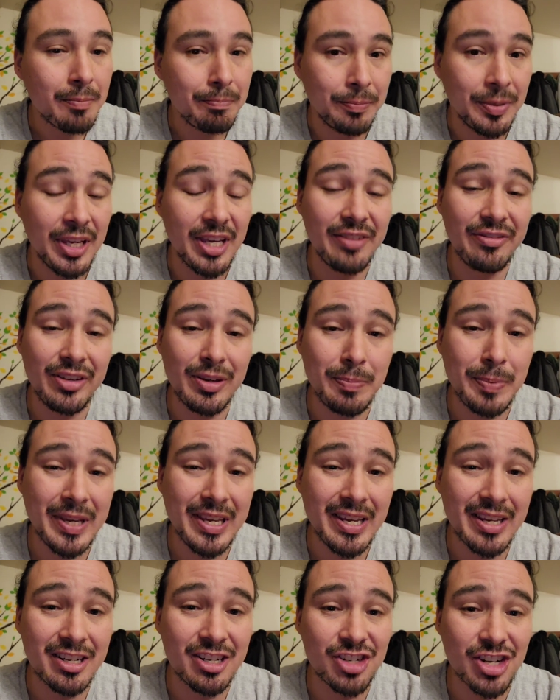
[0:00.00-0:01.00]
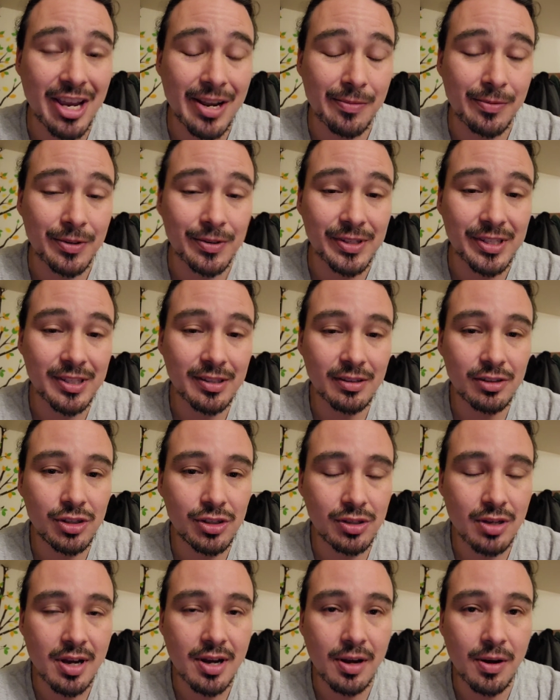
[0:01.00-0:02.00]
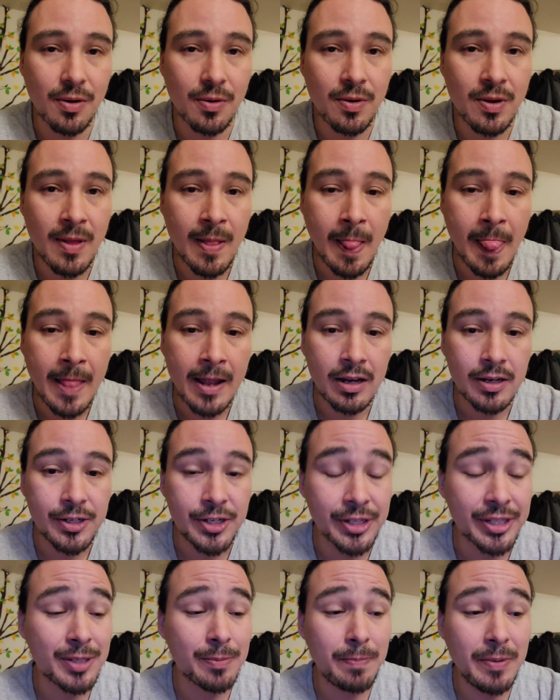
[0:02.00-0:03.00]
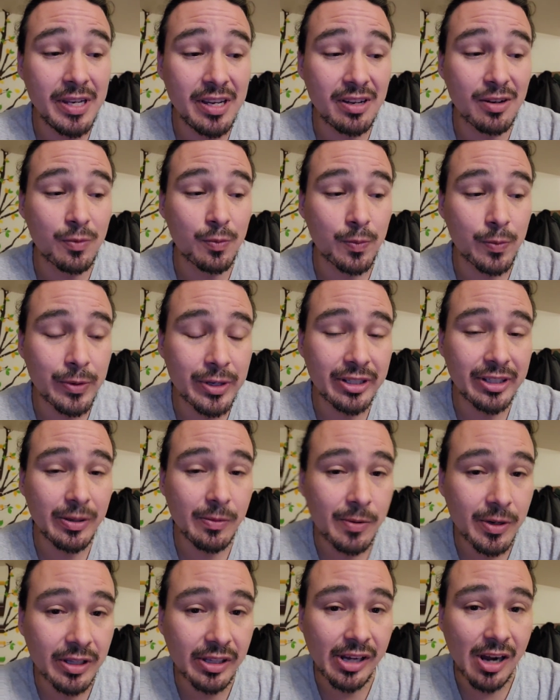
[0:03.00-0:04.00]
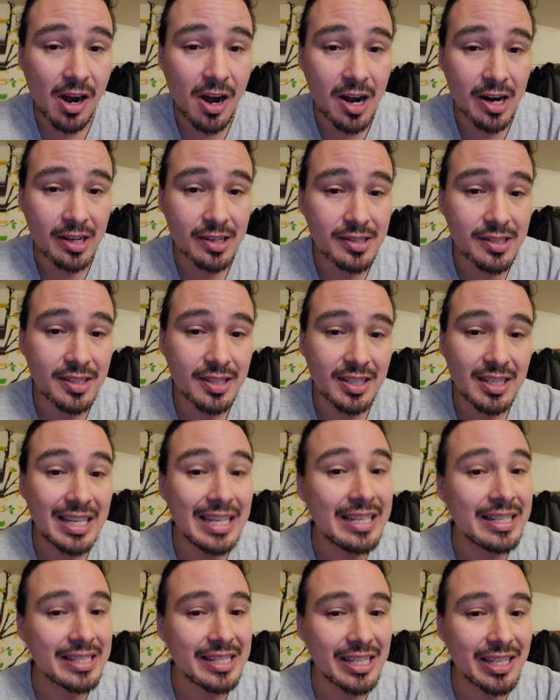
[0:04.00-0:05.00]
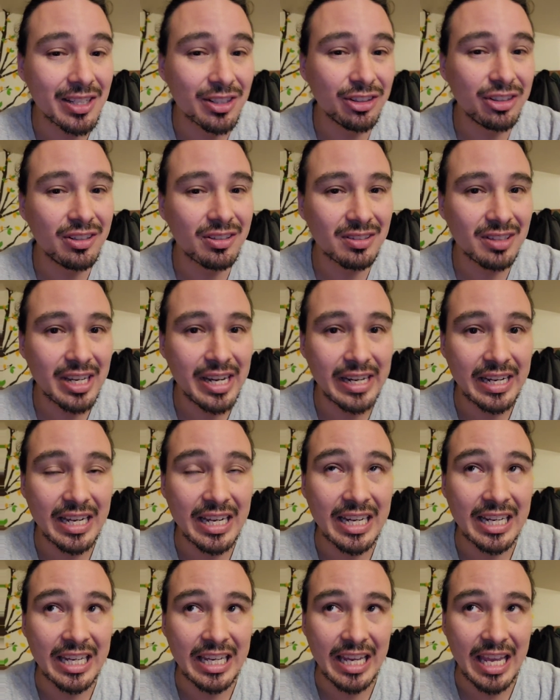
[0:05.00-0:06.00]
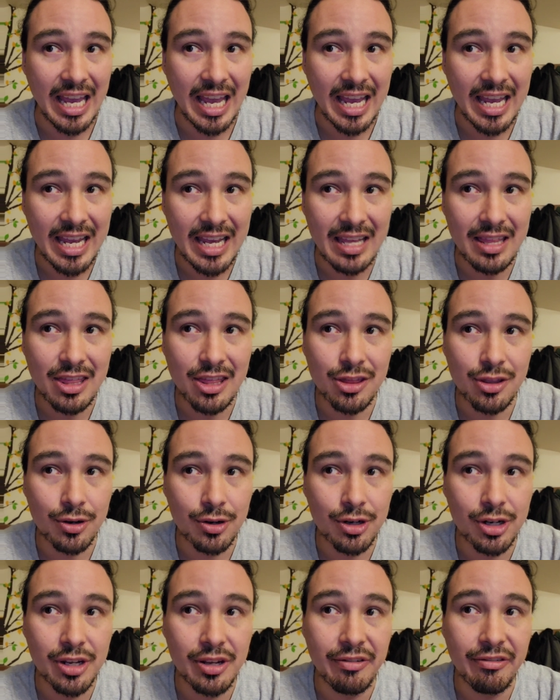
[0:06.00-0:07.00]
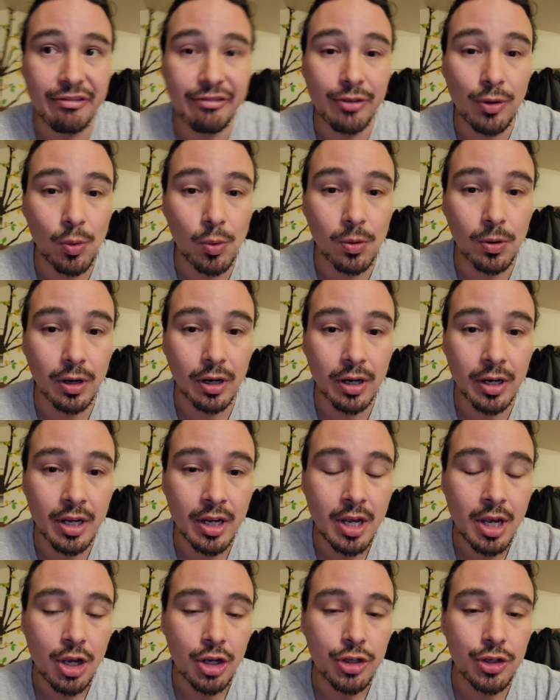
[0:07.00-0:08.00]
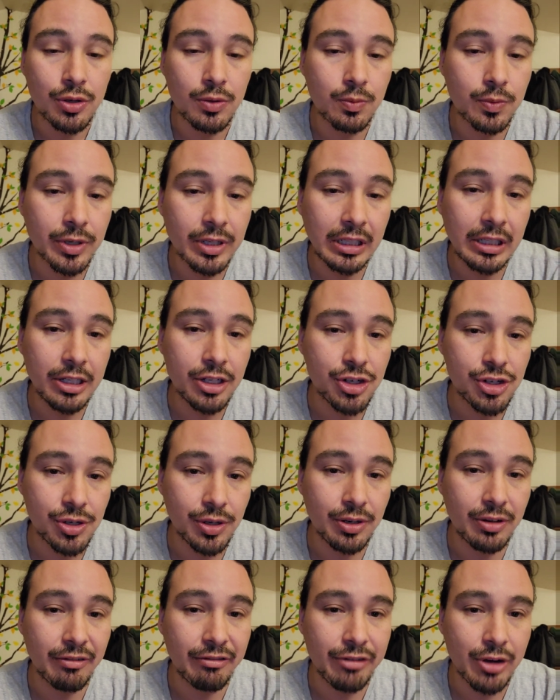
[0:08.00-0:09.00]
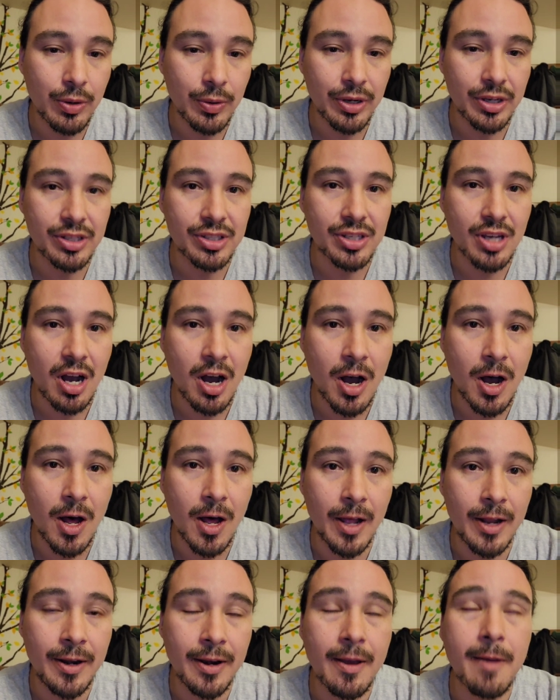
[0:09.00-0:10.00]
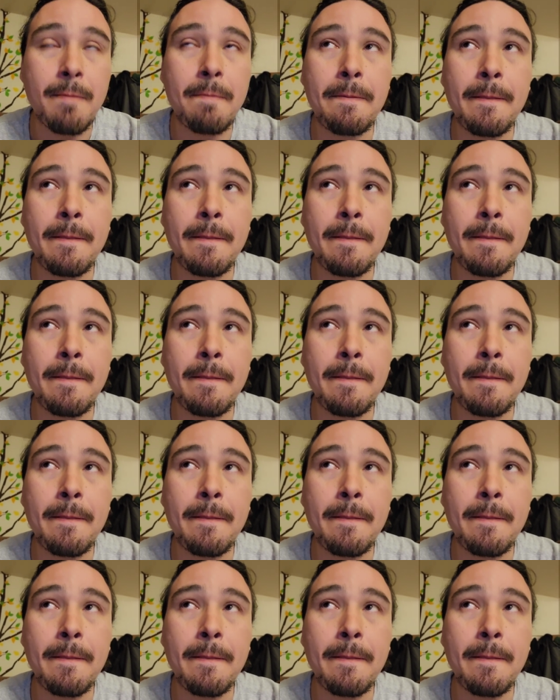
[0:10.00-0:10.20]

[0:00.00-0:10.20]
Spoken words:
PvP and generals. So just being really, really honest, until you're like a K34, you really shouldn't focus on